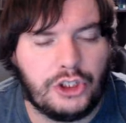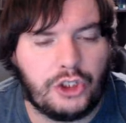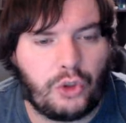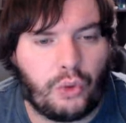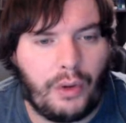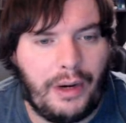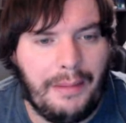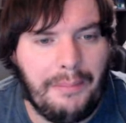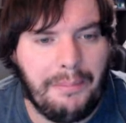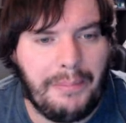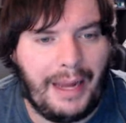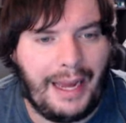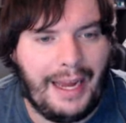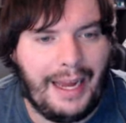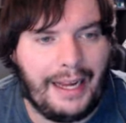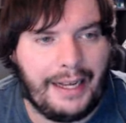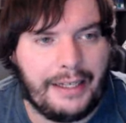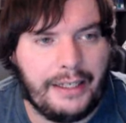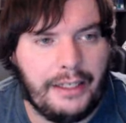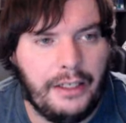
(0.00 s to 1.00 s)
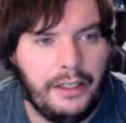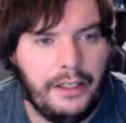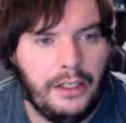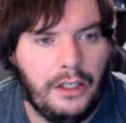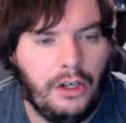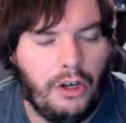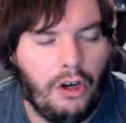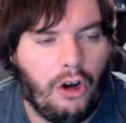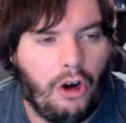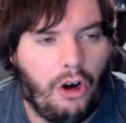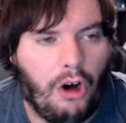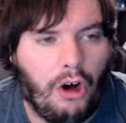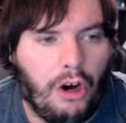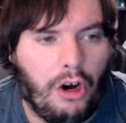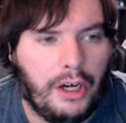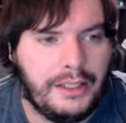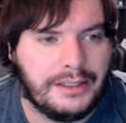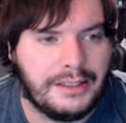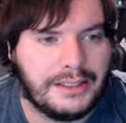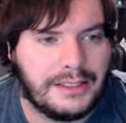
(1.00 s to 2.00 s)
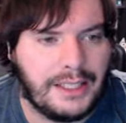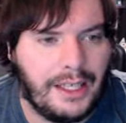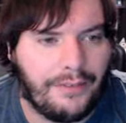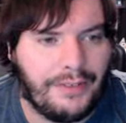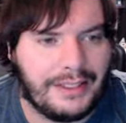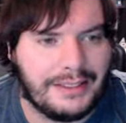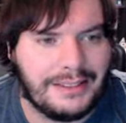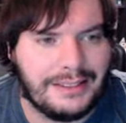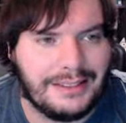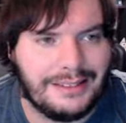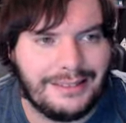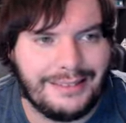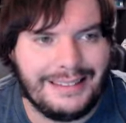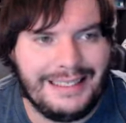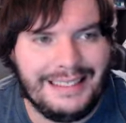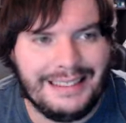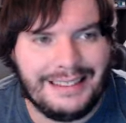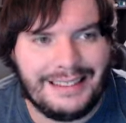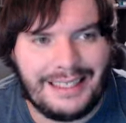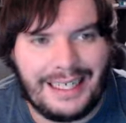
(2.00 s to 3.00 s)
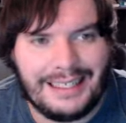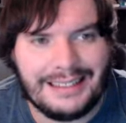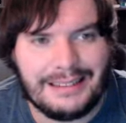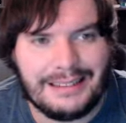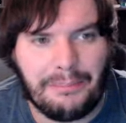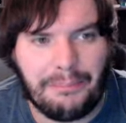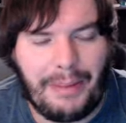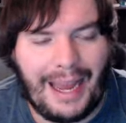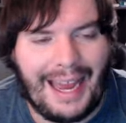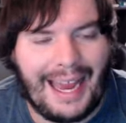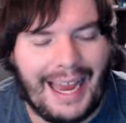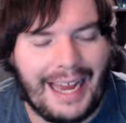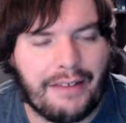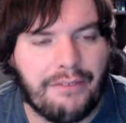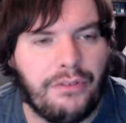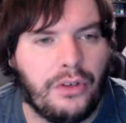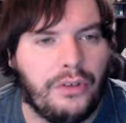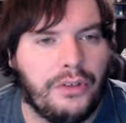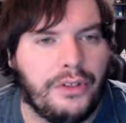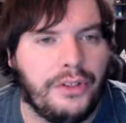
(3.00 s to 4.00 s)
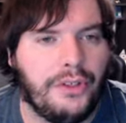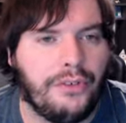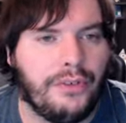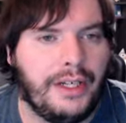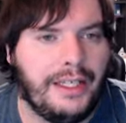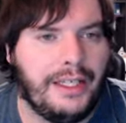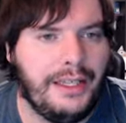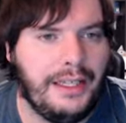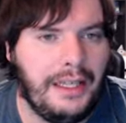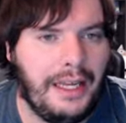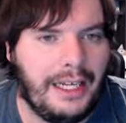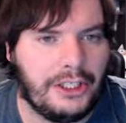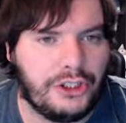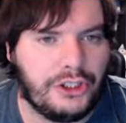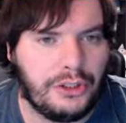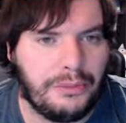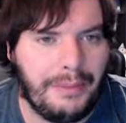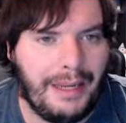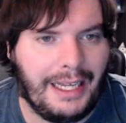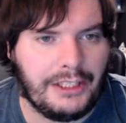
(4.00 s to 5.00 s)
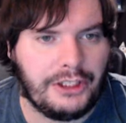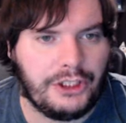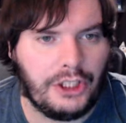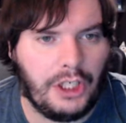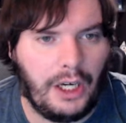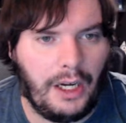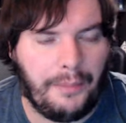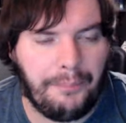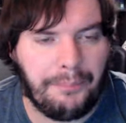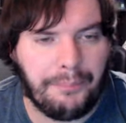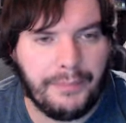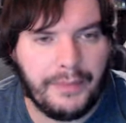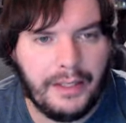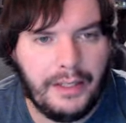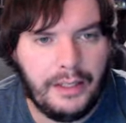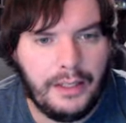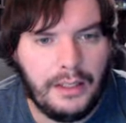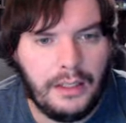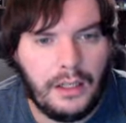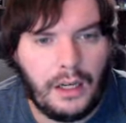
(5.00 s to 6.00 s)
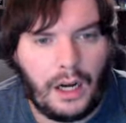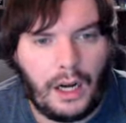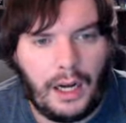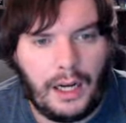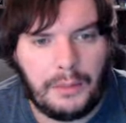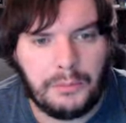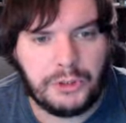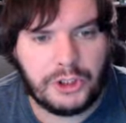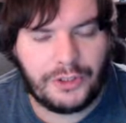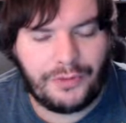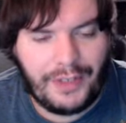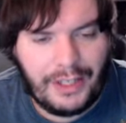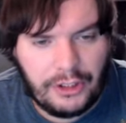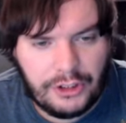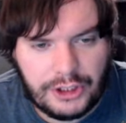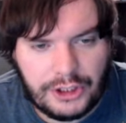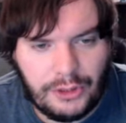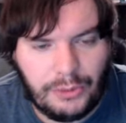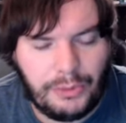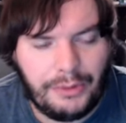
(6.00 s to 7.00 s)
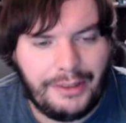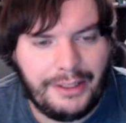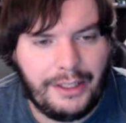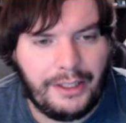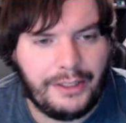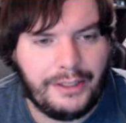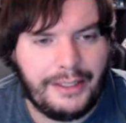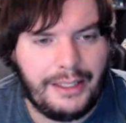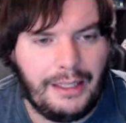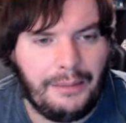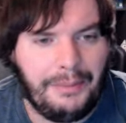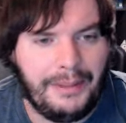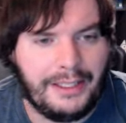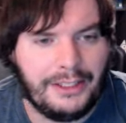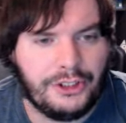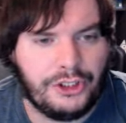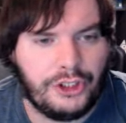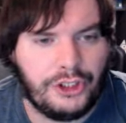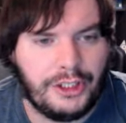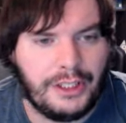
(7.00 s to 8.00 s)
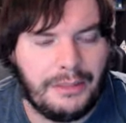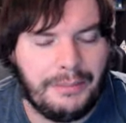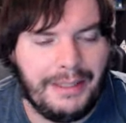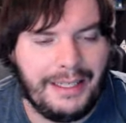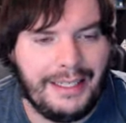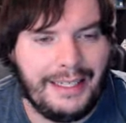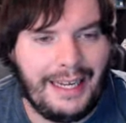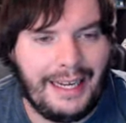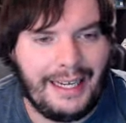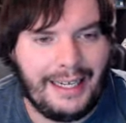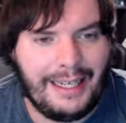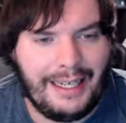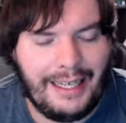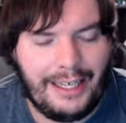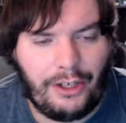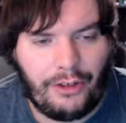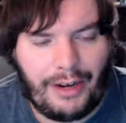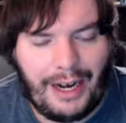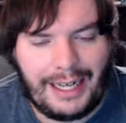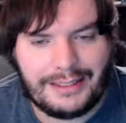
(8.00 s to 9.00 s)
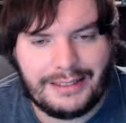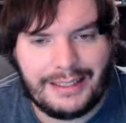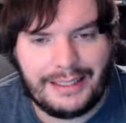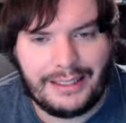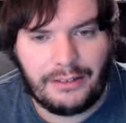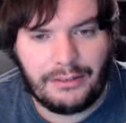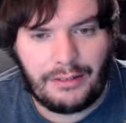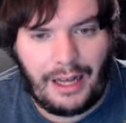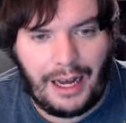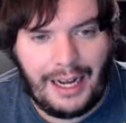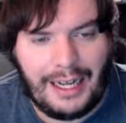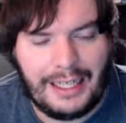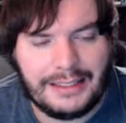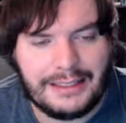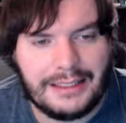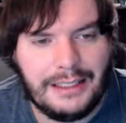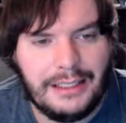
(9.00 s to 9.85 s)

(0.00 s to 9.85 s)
trim back on stuff that's not as impactful in the in the actual matchup. Um, Chevelle's still really good there because you're going to be interacting a lot,